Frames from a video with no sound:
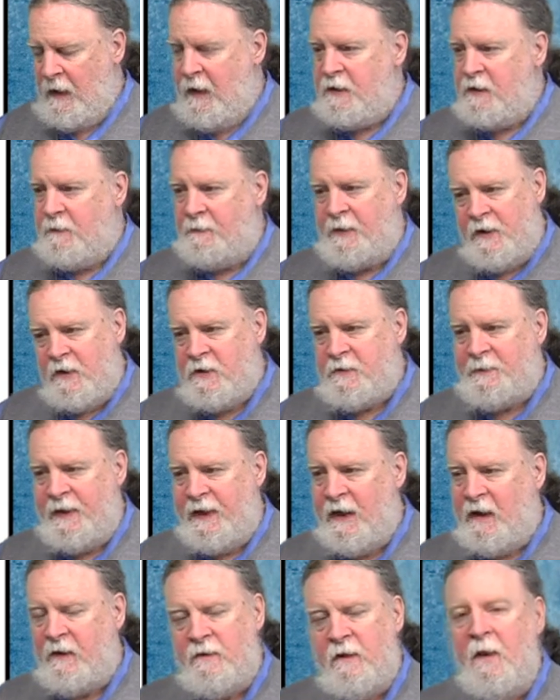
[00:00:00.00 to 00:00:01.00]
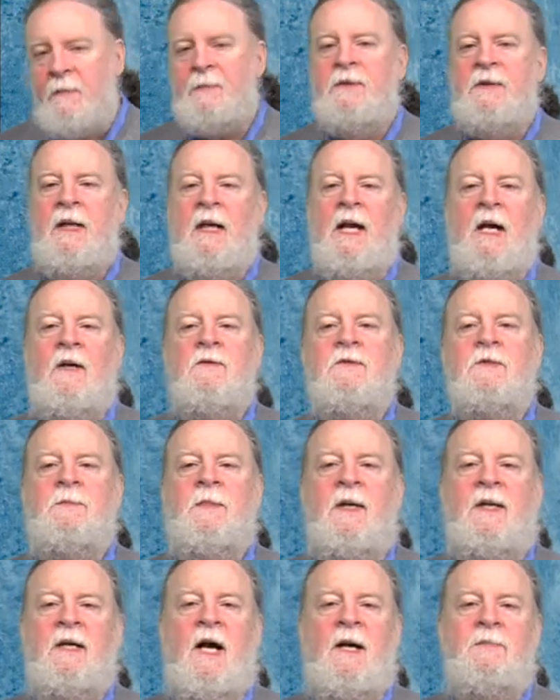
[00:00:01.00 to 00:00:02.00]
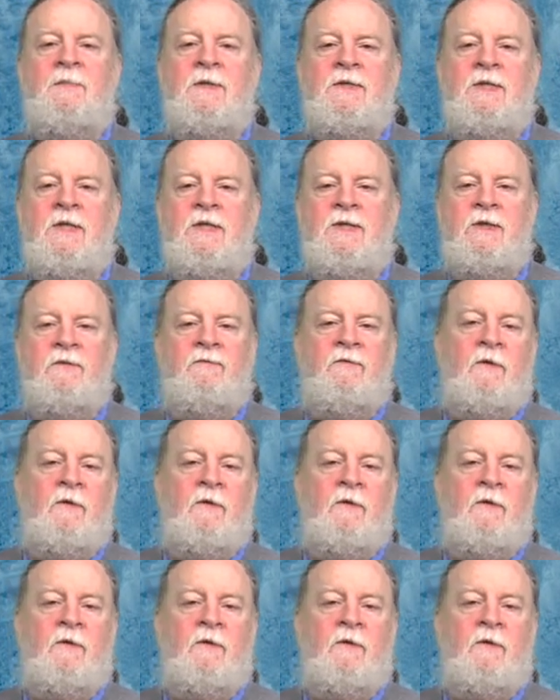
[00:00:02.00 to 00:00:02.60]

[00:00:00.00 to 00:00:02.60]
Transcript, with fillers: The bill has been held up in the House by opposition